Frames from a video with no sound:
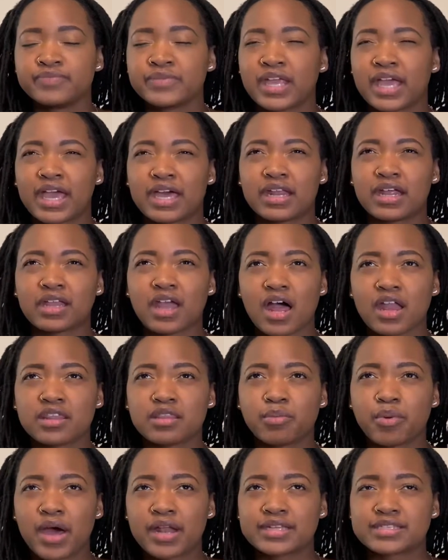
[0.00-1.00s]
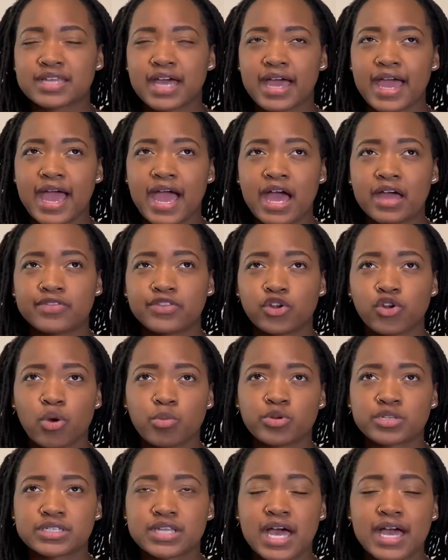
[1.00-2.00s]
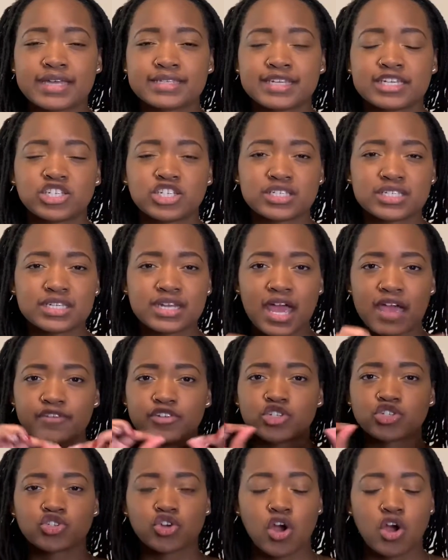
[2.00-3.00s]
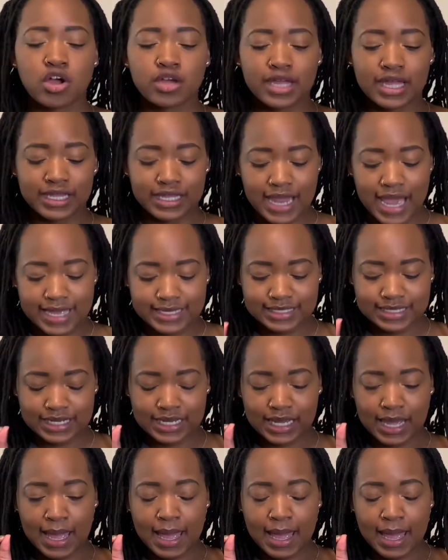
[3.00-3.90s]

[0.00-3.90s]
And a lot of the bonnets I had, the normal size, they just didn't have a strong elastic